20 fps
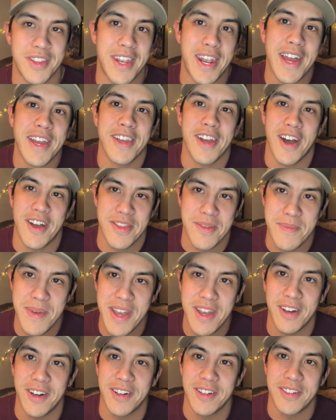that I got in the
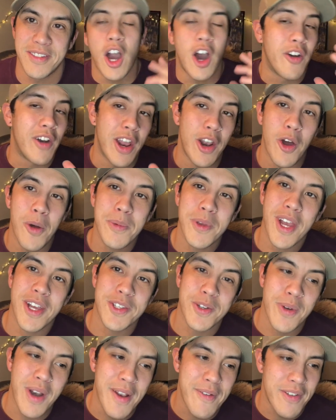mail. Alright, I hope you guys
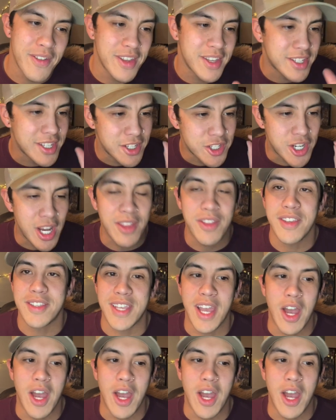are ready for this. Check this